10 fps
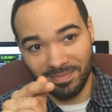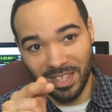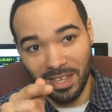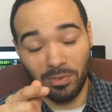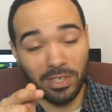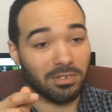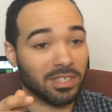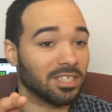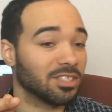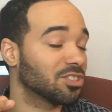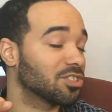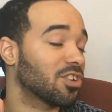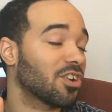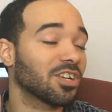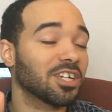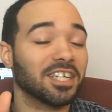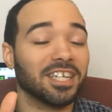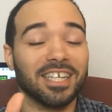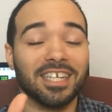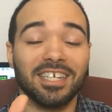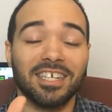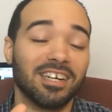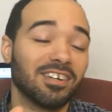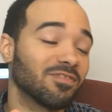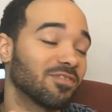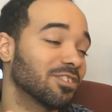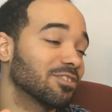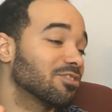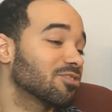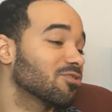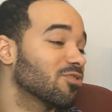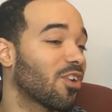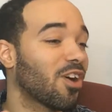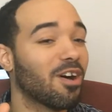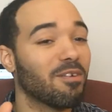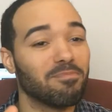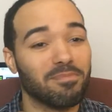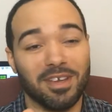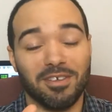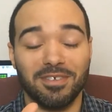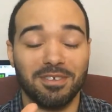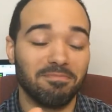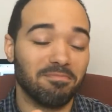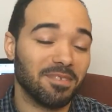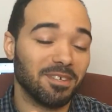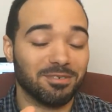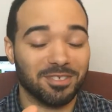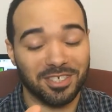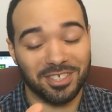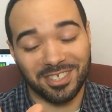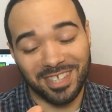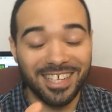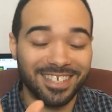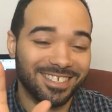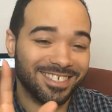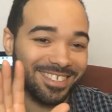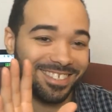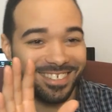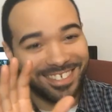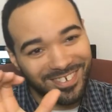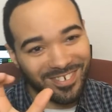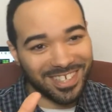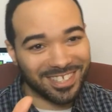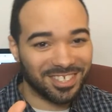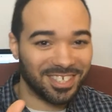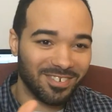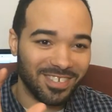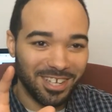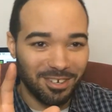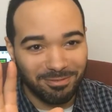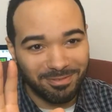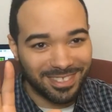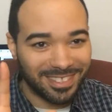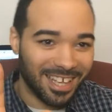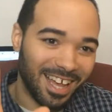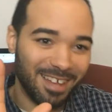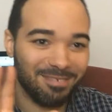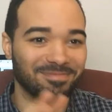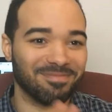And we're going to eat chocolate covered strawberry milkshake with a cherry on top.